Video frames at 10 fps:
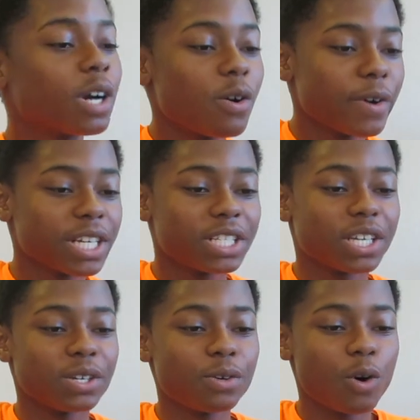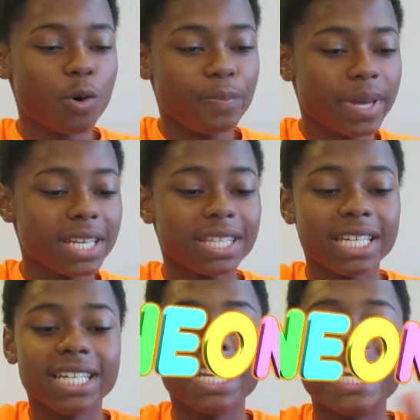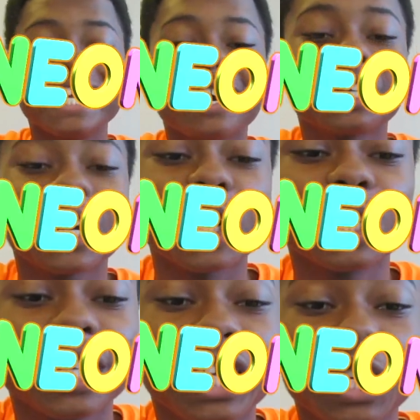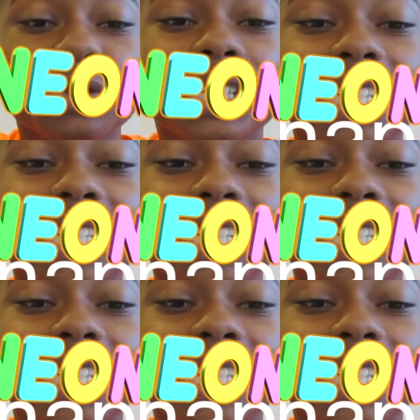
we're going to open the neon color cute